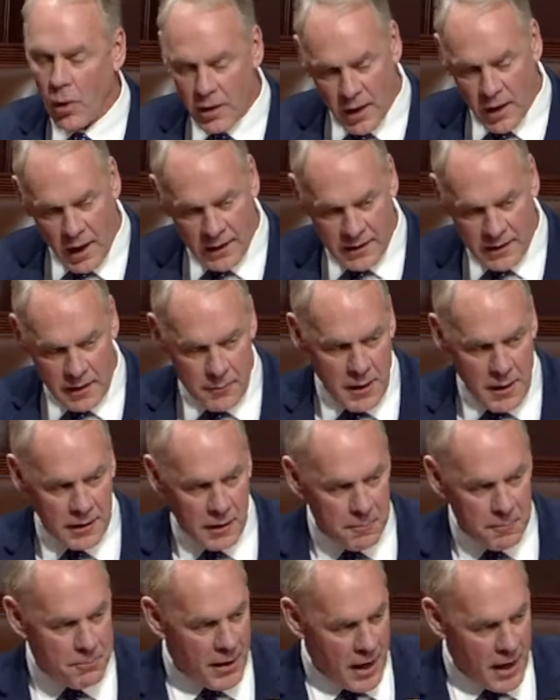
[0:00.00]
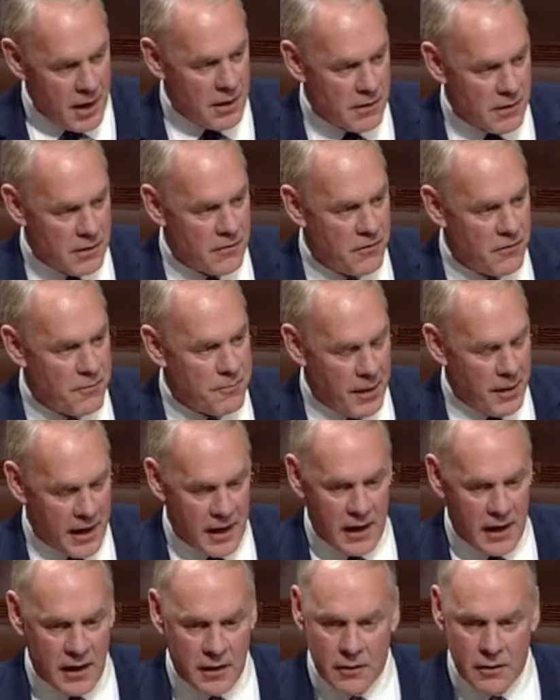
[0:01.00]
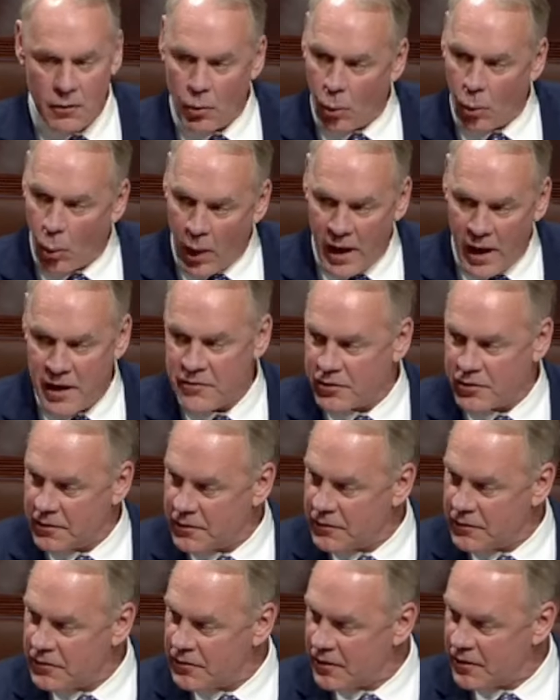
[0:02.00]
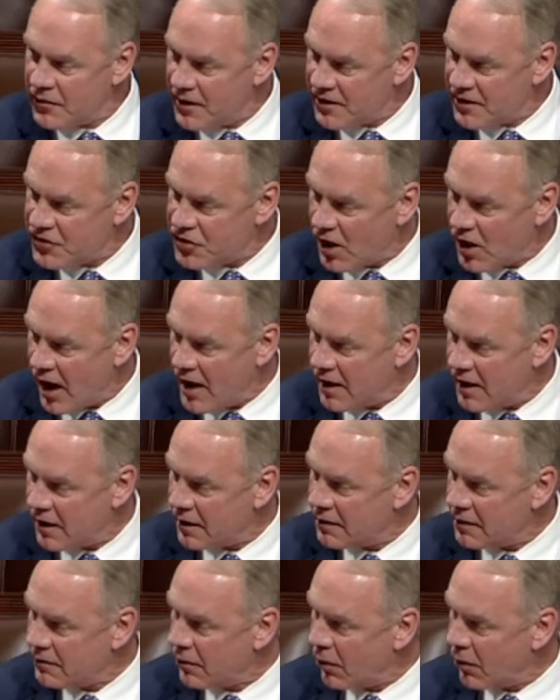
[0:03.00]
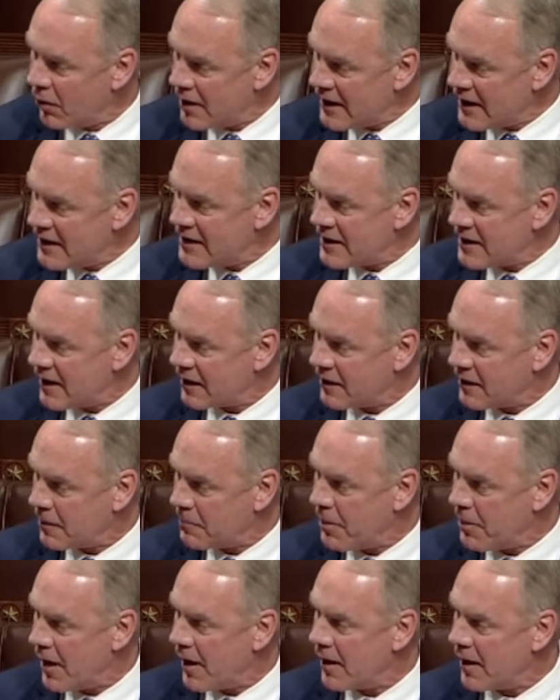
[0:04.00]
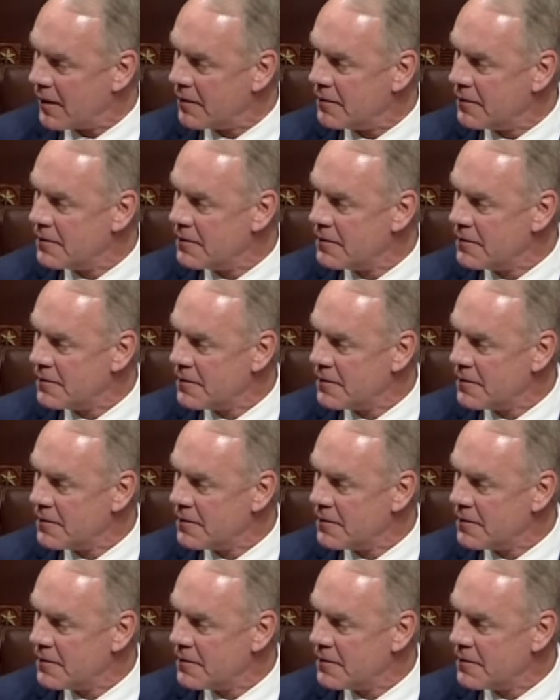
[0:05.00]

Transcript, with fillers: we're not going to be competitive paying wages that China or India can pay.